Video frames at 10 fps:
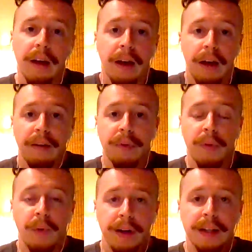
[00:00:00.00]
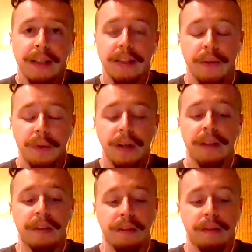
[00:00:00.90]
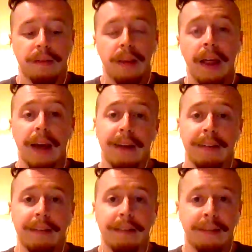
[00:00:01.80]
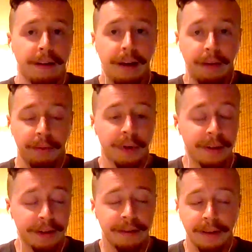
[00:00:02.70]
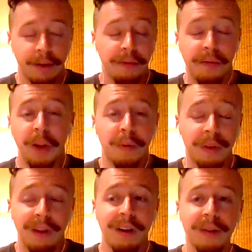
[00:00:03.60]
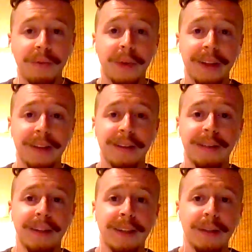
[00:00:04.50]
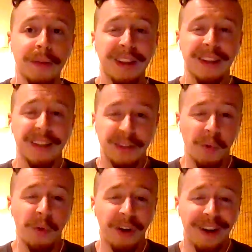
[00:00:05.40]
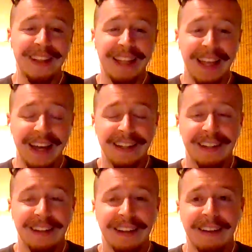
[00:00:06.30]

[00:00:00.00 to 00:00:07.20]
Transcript: I've been wanting to see what it's like to not really, follow along with the sport online,